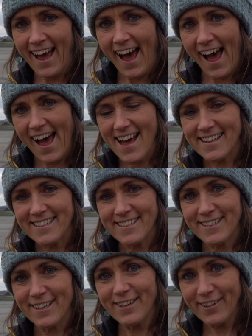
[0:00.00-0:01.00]
and
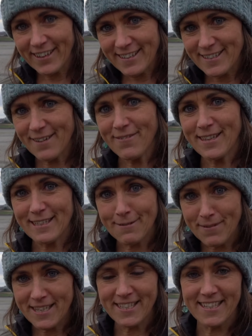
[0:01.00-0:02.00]
to look at some of the
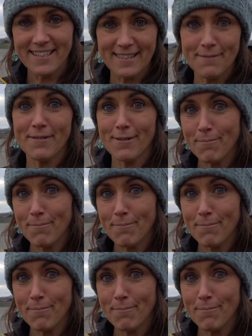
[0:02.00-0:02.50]
species, some of the